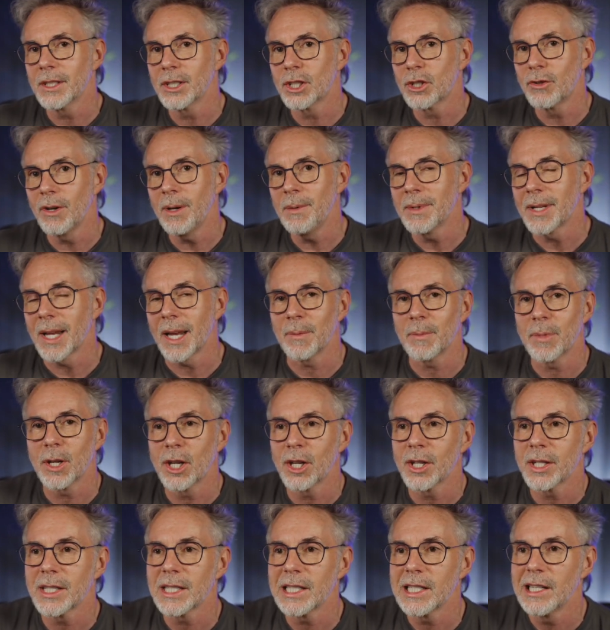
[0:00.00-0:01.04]
Stream Deck,
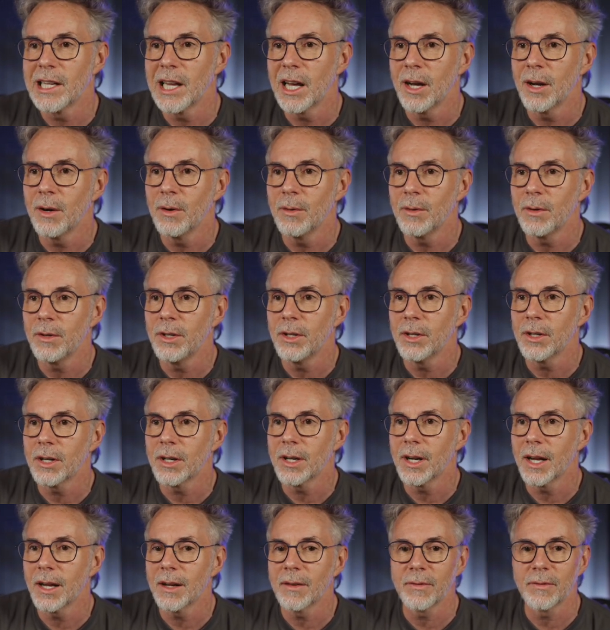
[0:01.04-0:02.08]
because now you
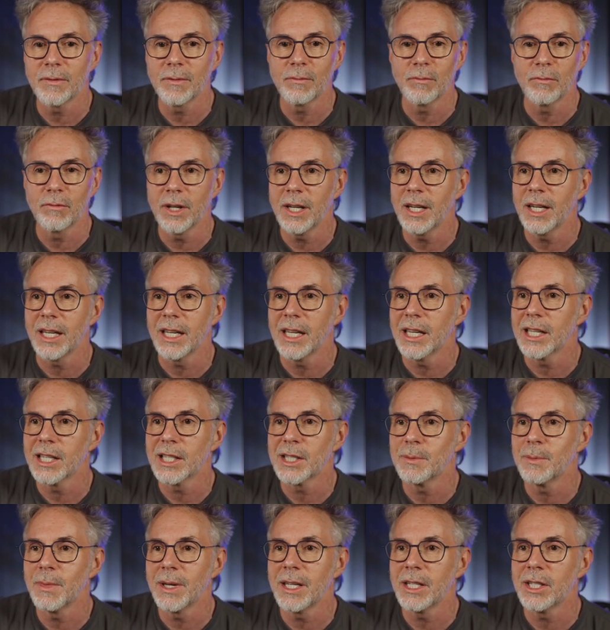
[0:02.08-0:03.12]
can have really
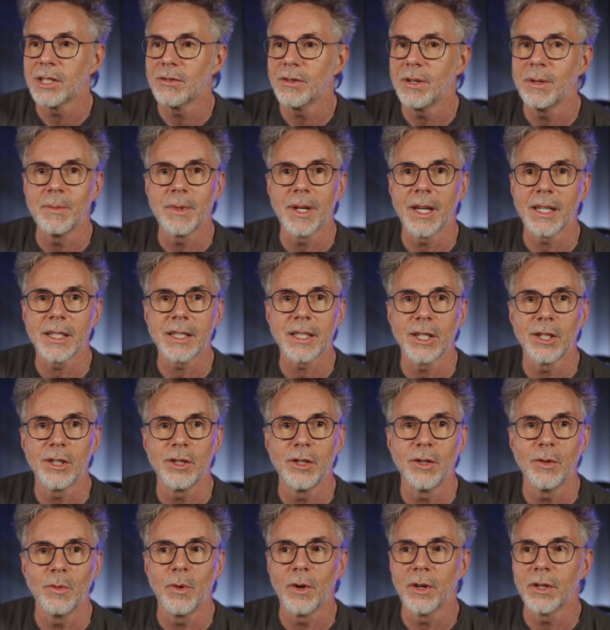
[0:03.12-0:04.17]
as many Stream Decks
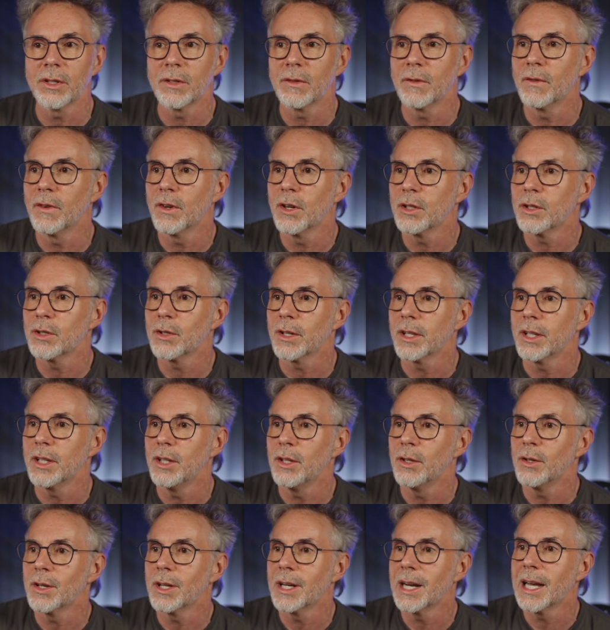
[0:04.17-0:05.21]
as you want virtually.
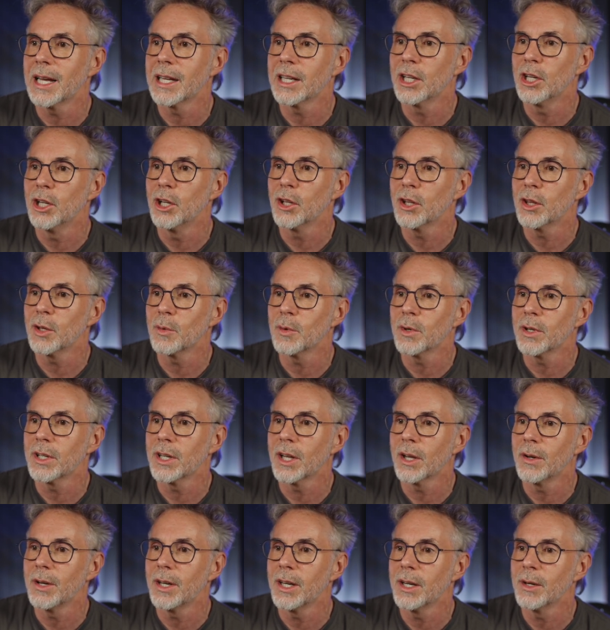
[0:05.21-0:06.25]
You can add another one
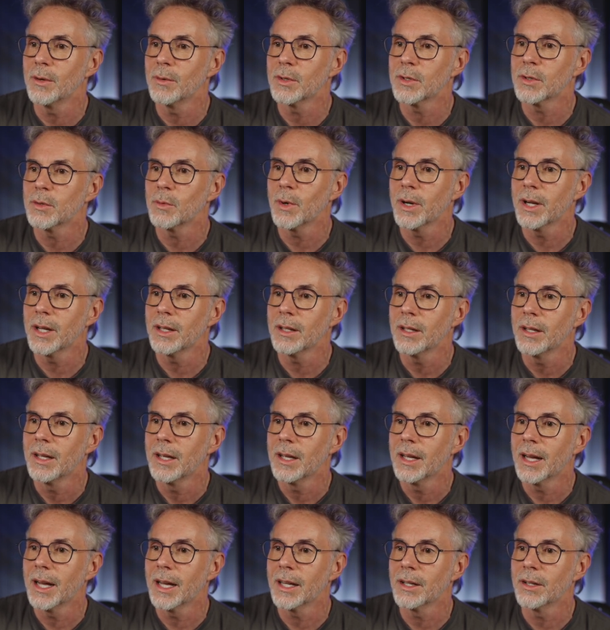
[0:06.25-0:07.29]
down here as well,
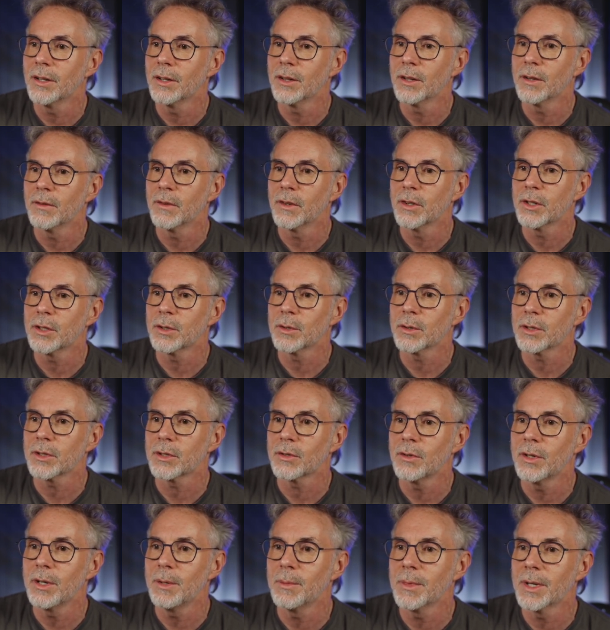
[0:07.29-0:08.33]
add another virtual
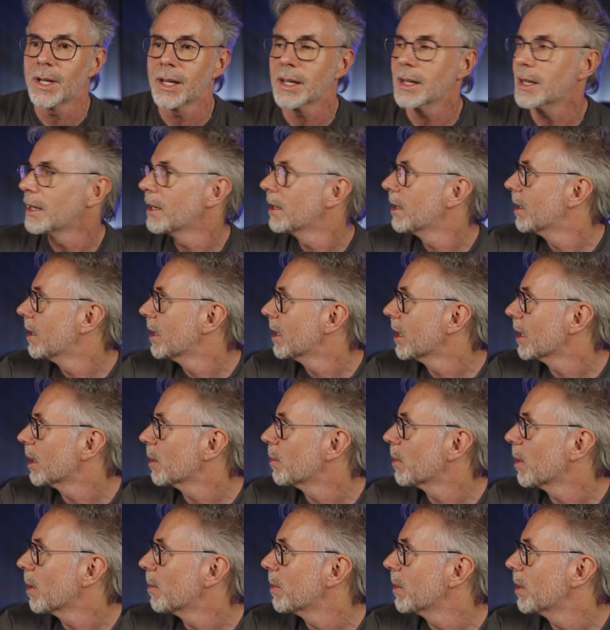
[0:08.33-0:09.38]
Stream Deck.
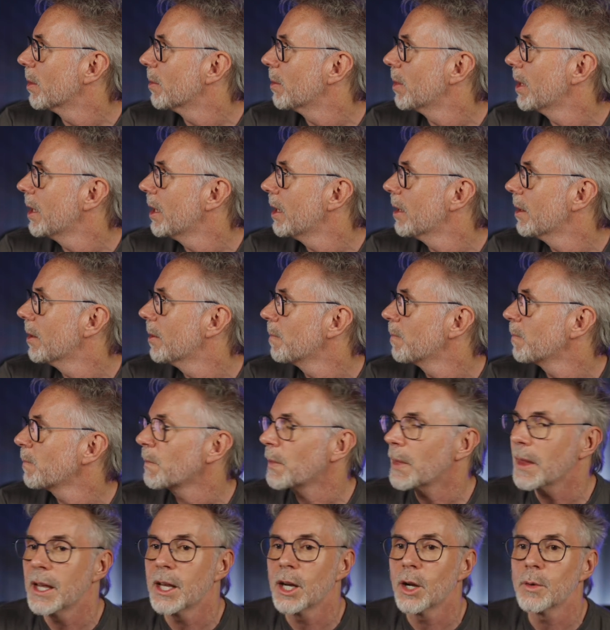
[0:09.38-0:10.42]
It'll pop it up here.
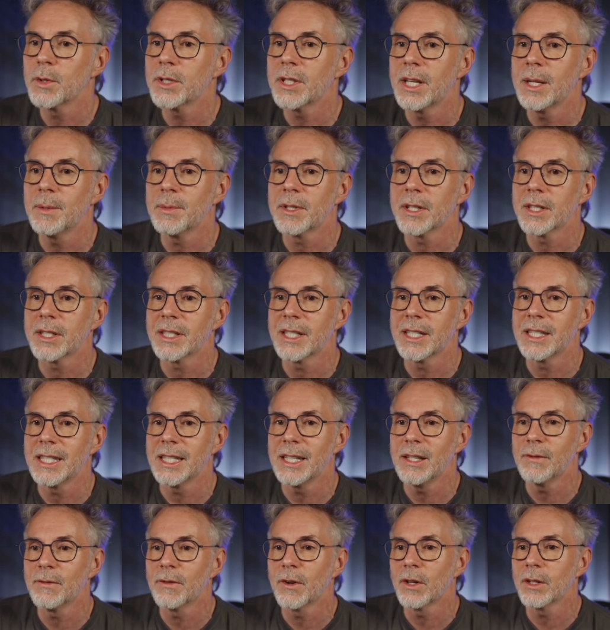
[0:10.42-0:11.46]
It always keeps it as the
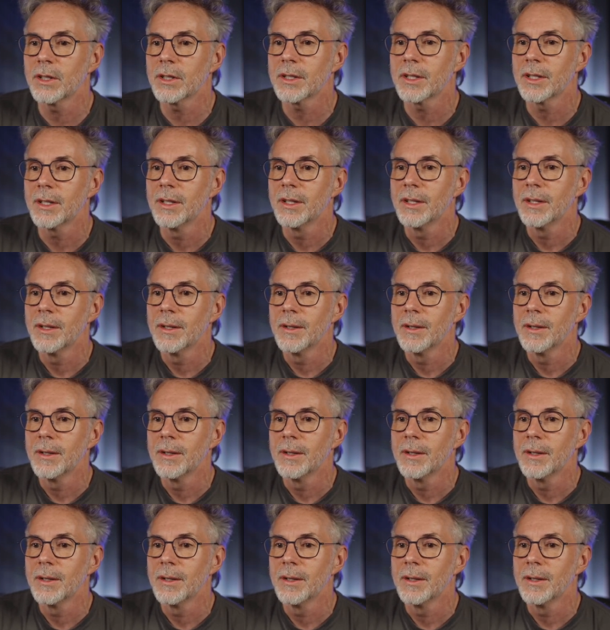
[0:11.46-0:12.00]
default.